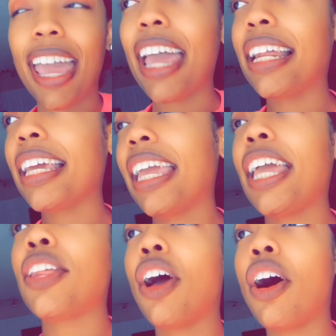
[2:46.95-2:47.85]
And
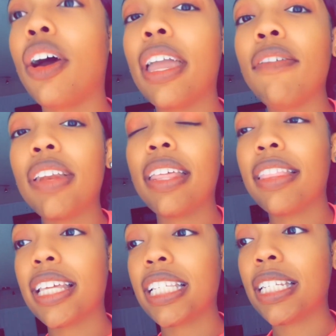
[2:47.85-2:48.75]
again, y'all, even in
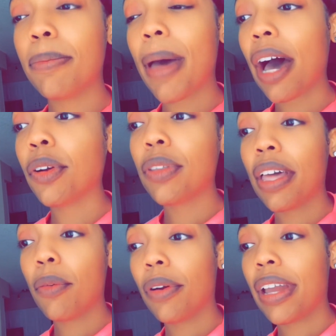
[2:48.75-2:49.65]
this battle
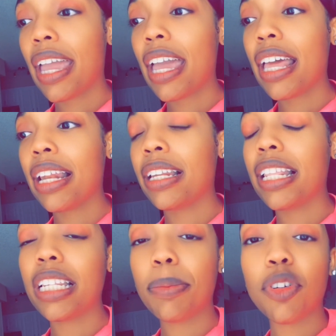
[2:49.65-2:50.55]
that we're in,
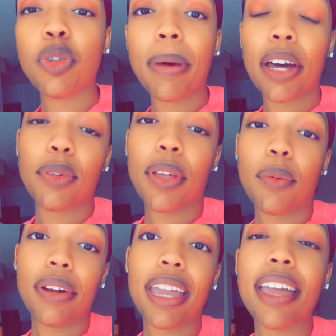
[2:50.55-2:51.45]
in the spiritual battle that
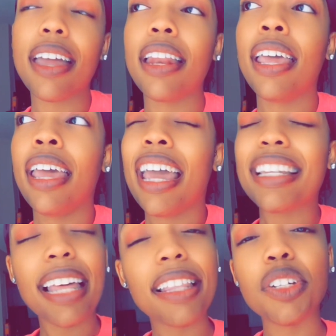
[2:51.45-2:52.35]
we're in,
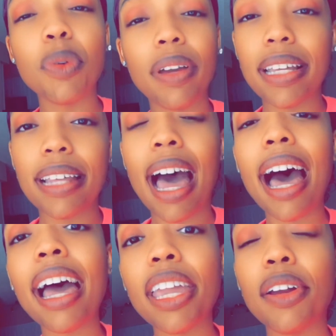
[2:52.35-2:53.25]
it's not that you won't get
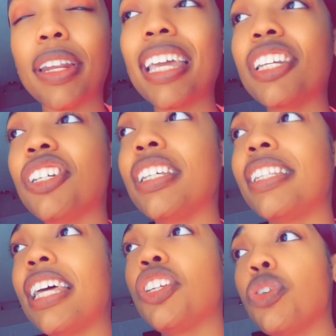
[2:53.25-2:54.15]
tired. It's
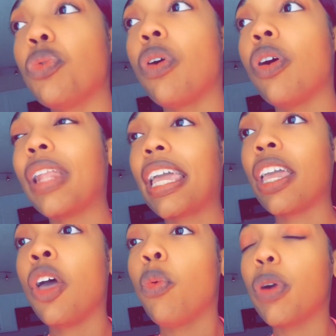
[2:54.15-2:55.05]
just that you won't,
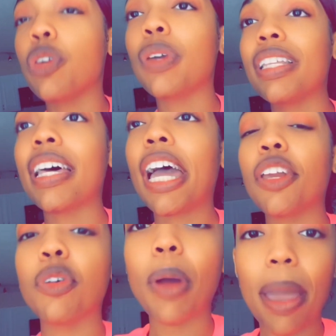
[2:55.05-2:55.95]
like, when you get
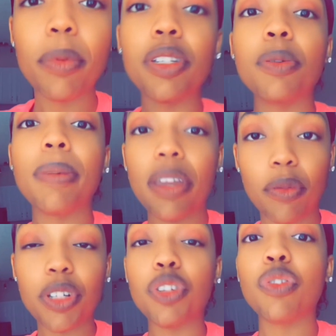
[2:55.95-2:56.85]
tired, you're able to be
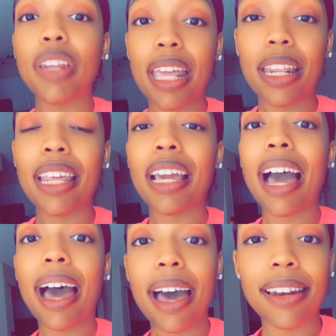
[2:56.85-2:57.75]
rejuvenated in
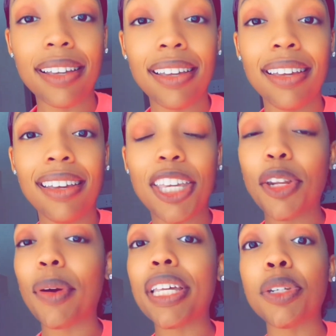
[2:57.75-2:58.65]
God, you
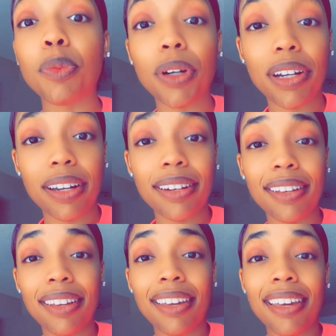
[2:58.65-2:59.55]
know, in His Word,
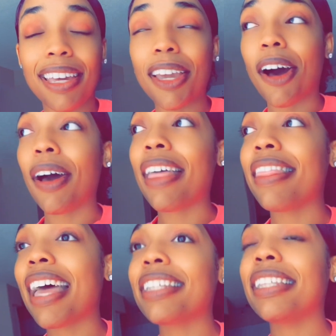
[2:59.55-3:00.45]
y'all. And
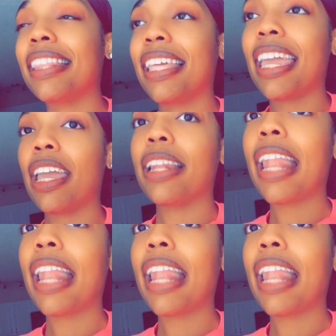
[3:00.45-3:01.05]
that's the thing.